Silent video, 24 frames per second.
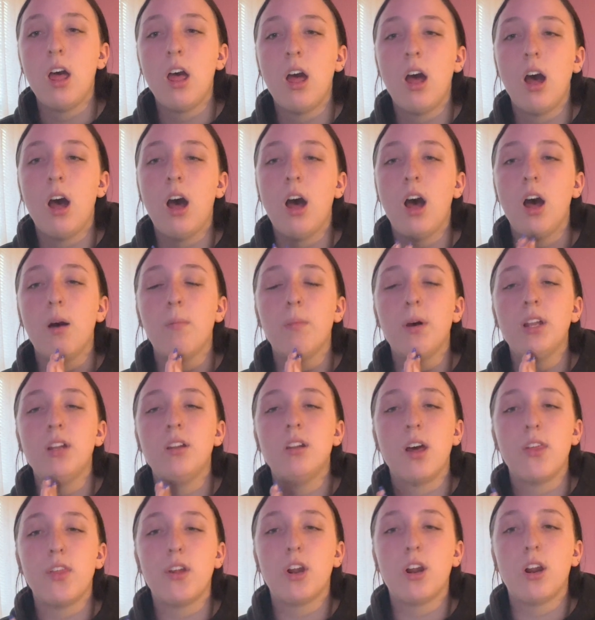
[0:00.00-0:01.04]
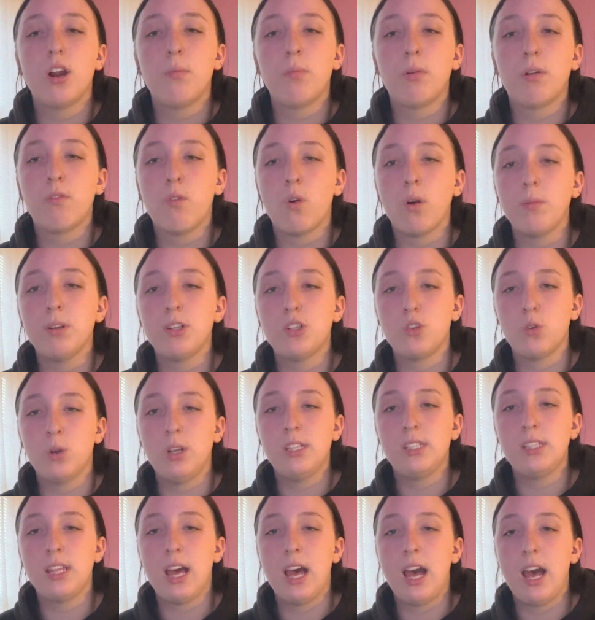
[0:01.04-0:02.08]
Another performance
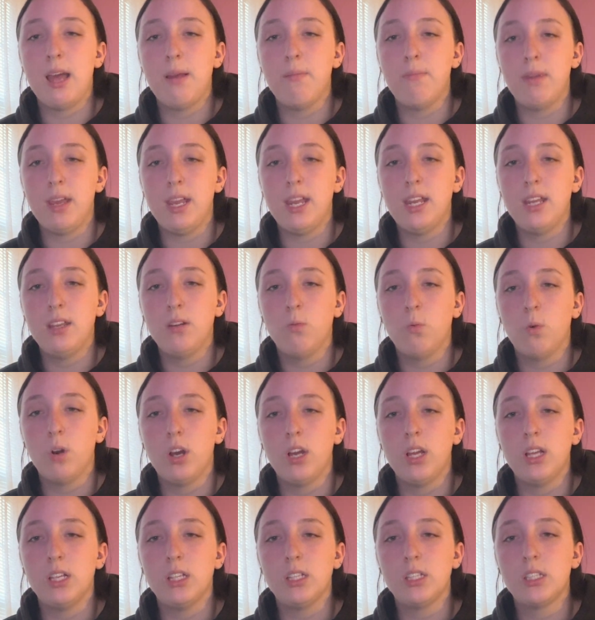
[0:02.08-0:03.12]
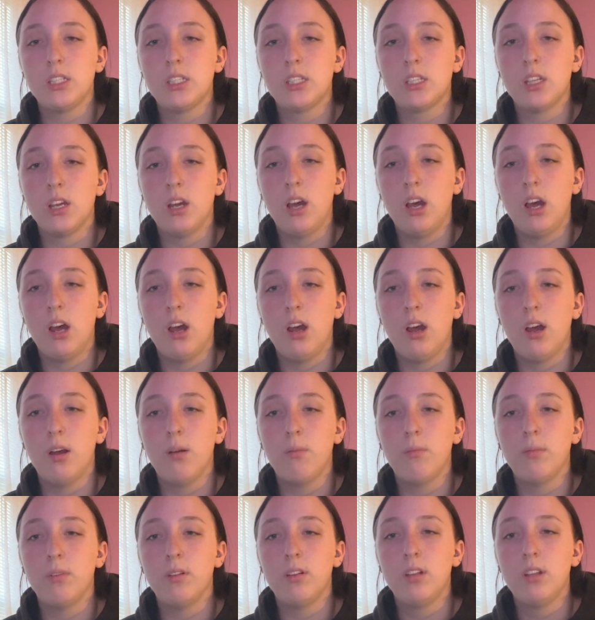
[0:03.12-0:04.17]
choice that I made was
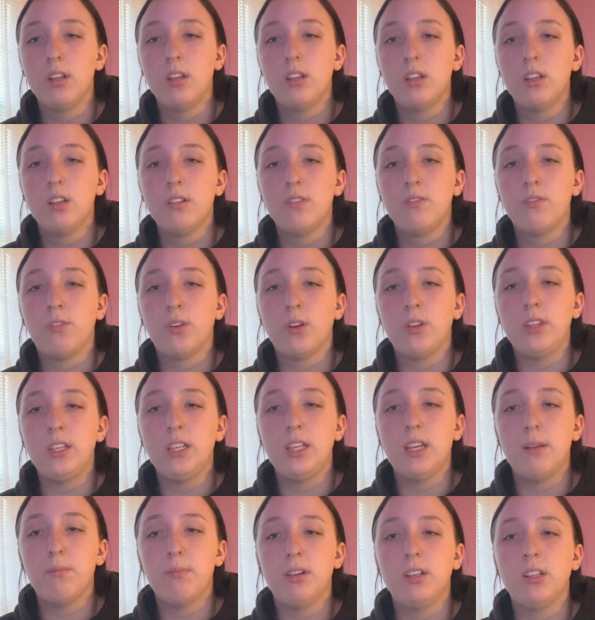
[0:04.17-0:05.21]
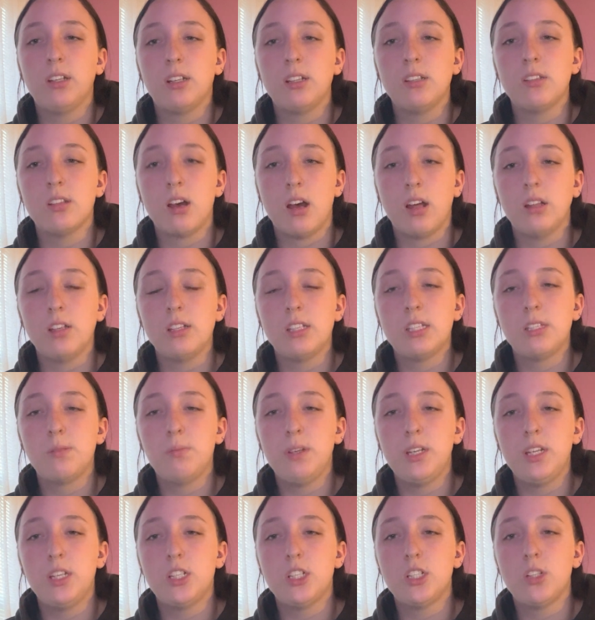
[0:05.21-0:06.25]
for the Emma Gonzalez
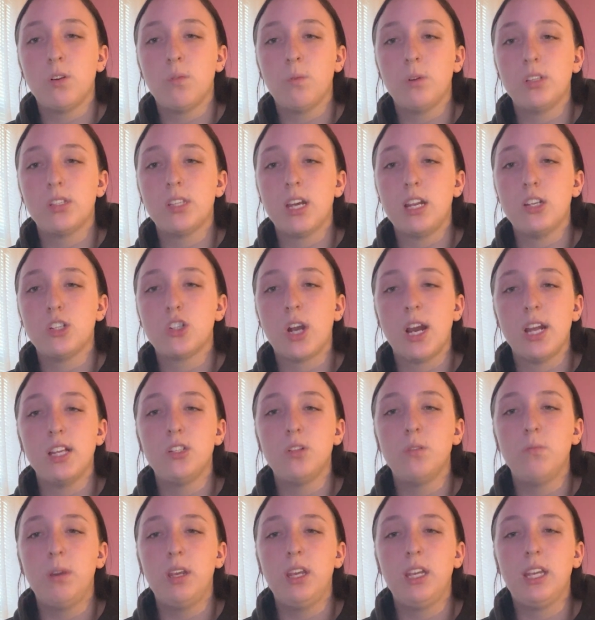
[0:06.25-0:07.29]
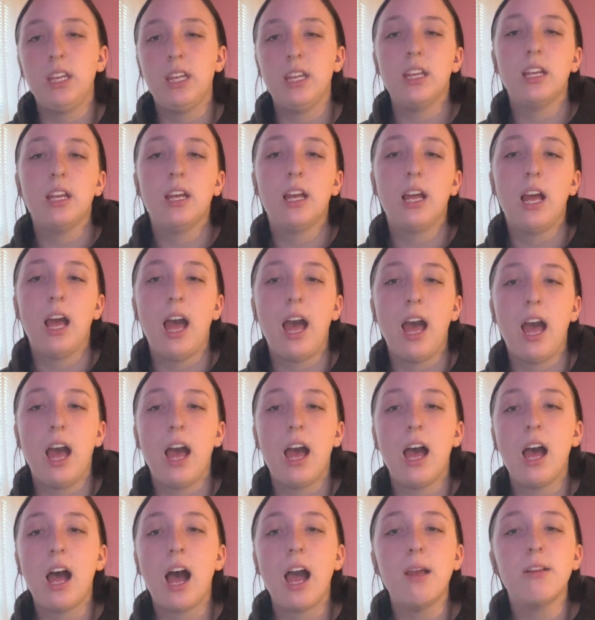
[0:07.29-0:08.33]
speech was I tried to make it
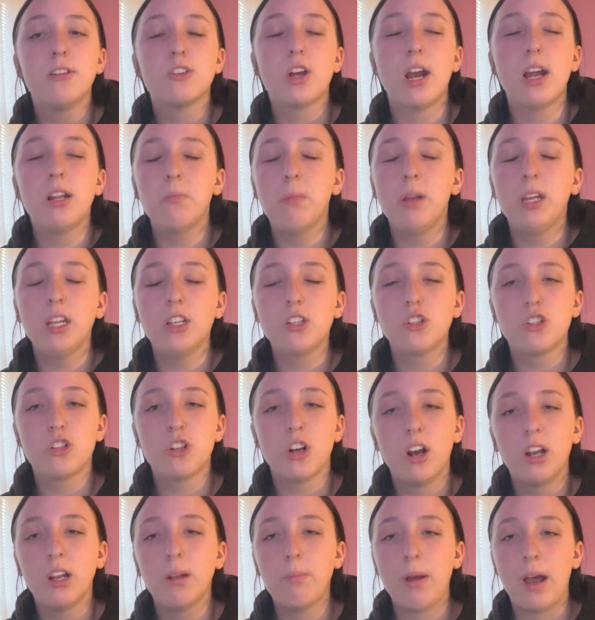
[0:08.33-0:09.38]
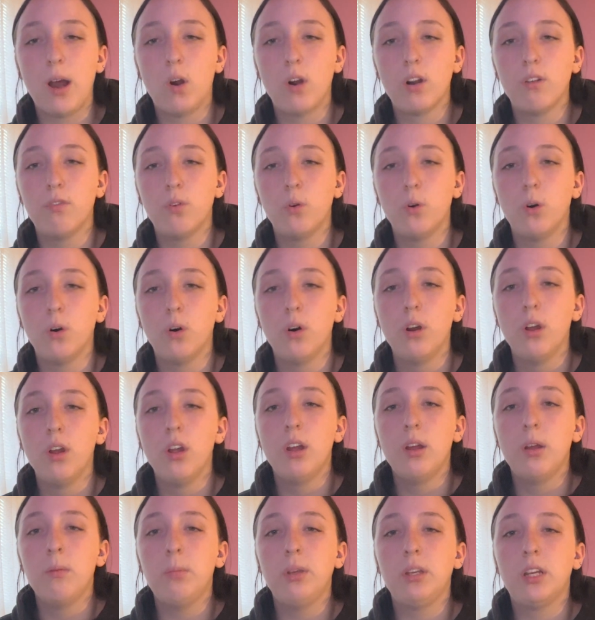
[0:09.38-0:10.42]
strong and powerful
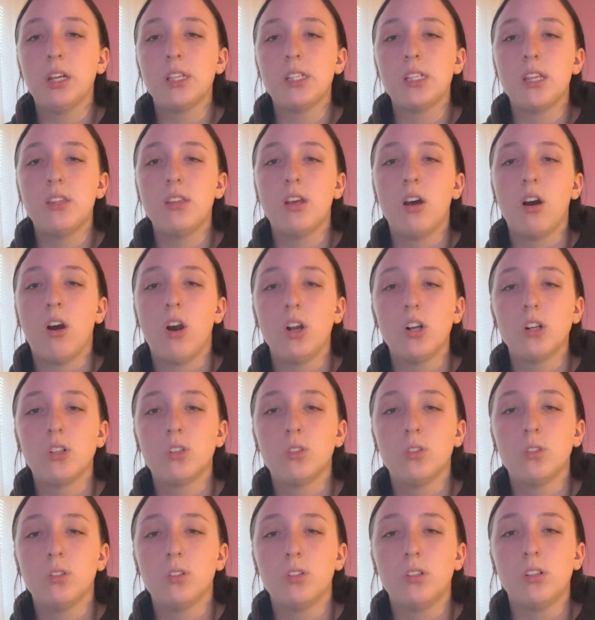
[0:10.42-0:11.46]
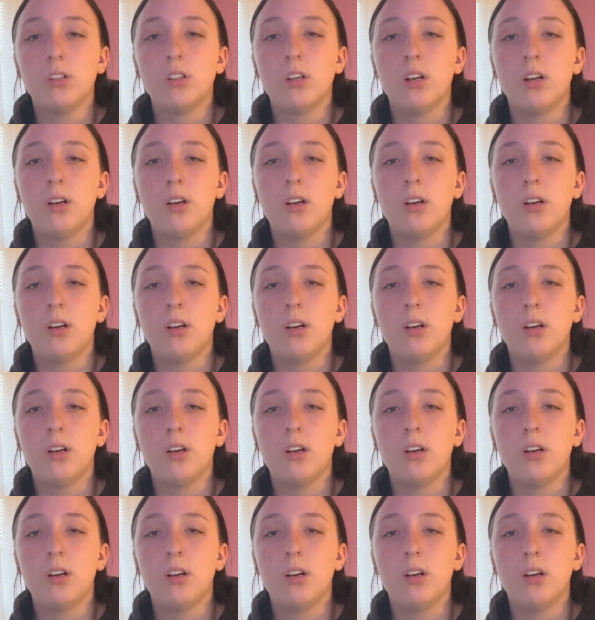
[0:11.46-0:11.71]
because in an article